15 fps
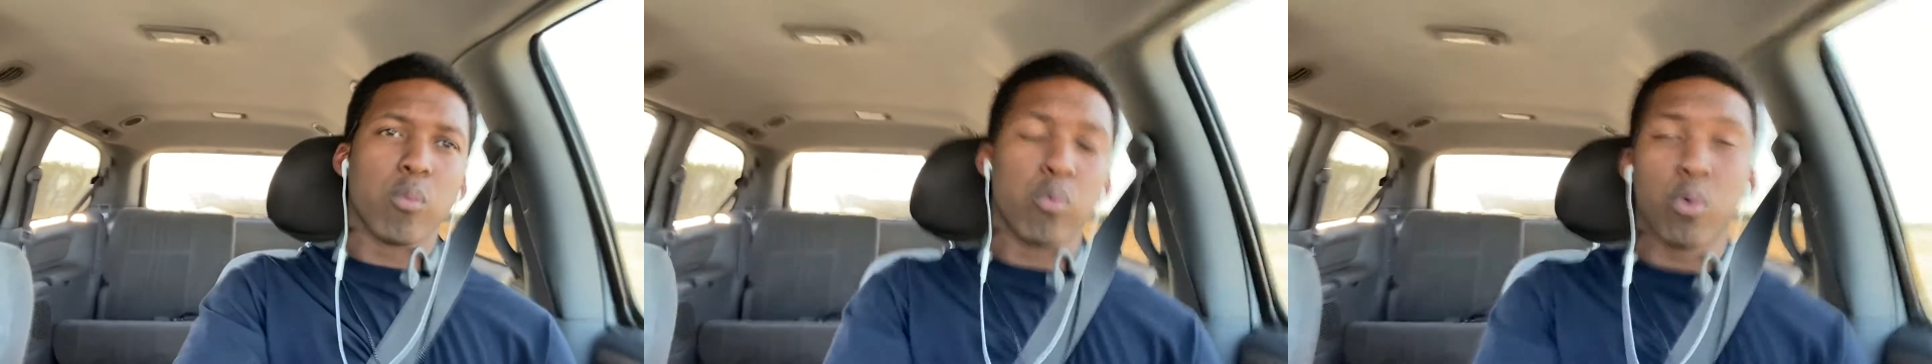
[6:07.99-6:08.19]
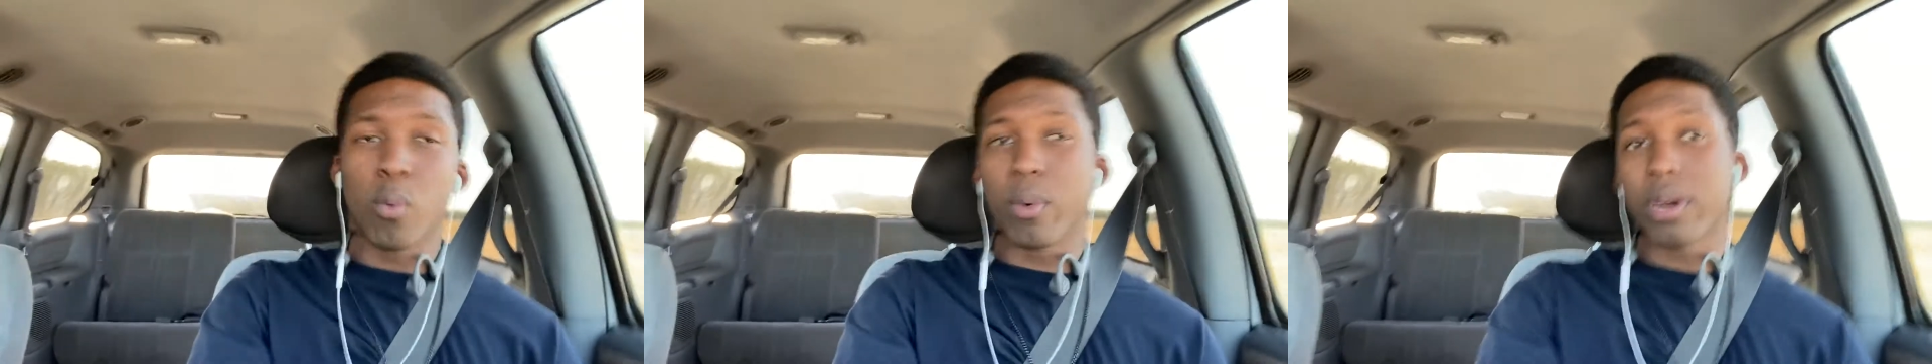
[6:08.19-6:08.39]

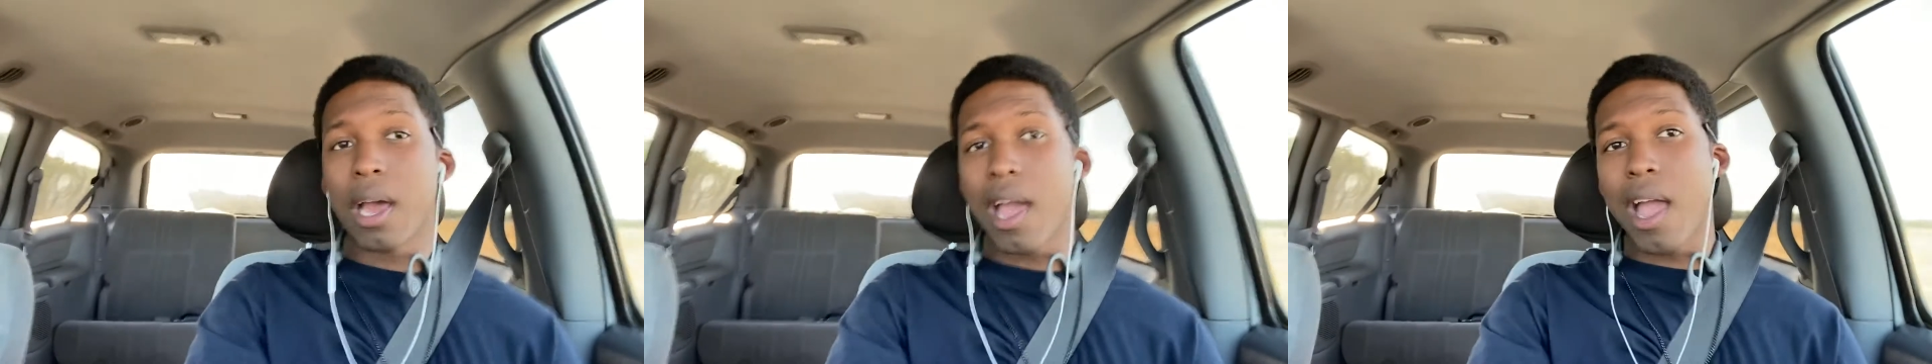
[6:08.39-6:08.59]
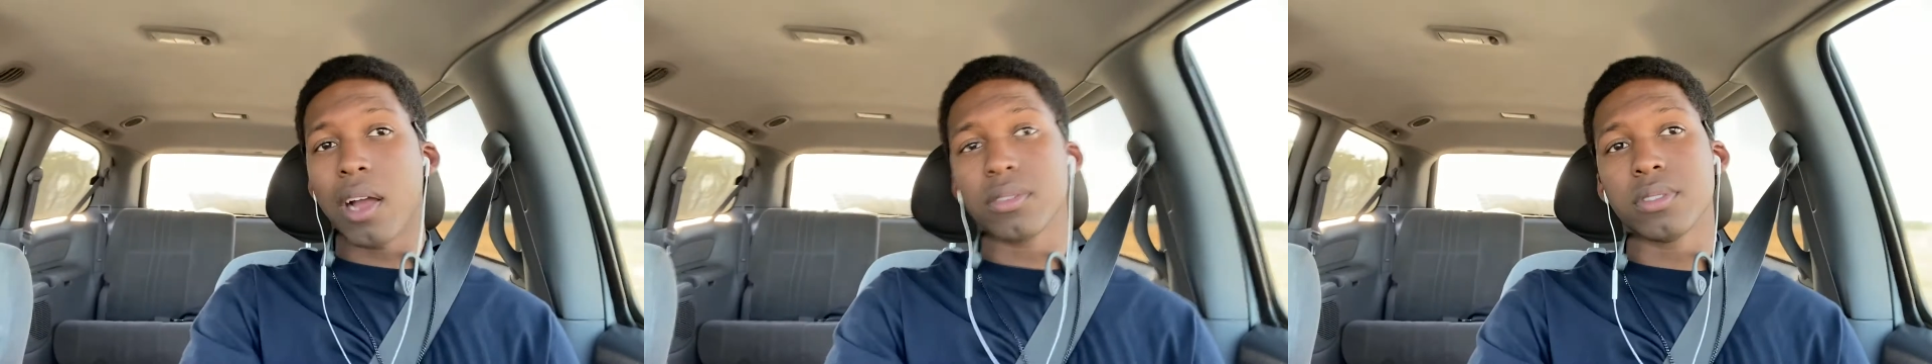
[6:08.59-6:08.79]
for when I
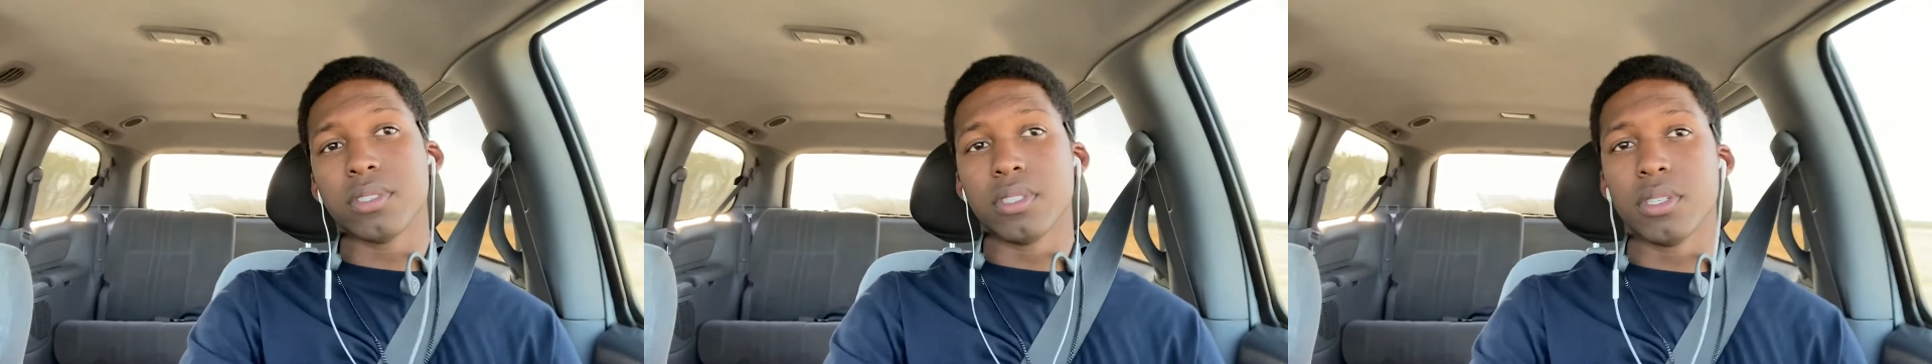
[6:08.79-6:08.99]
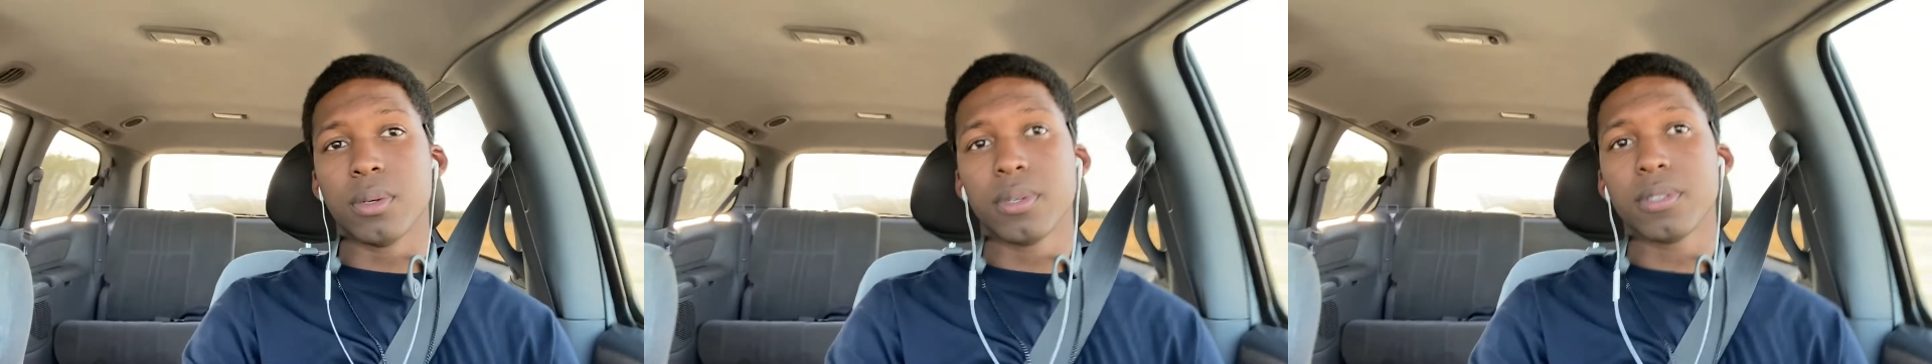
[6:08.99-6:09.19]
actually
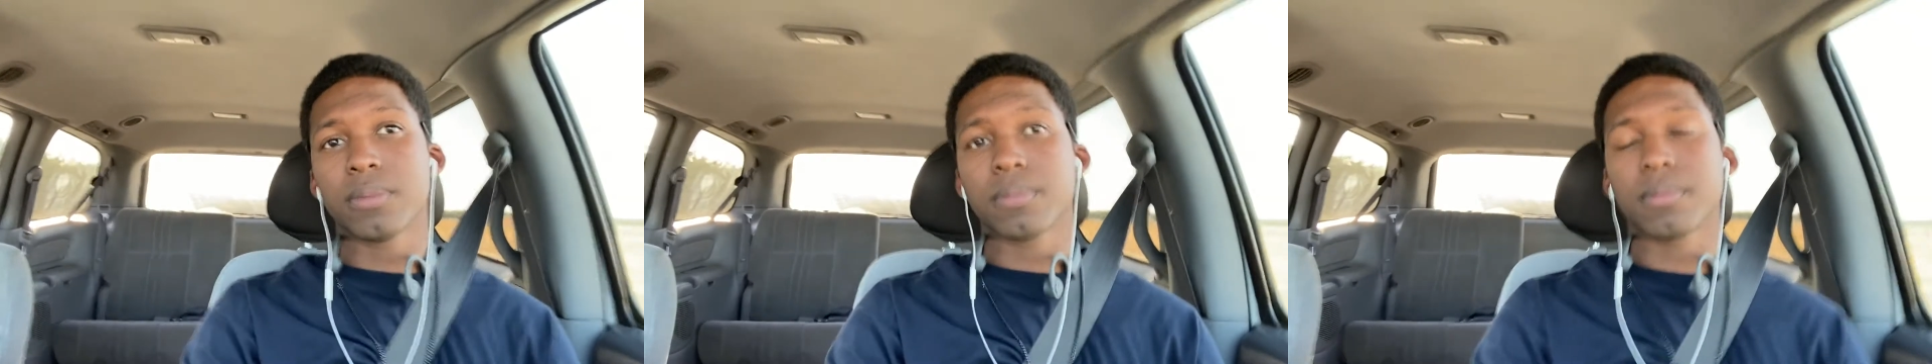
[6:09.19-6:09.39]
do it.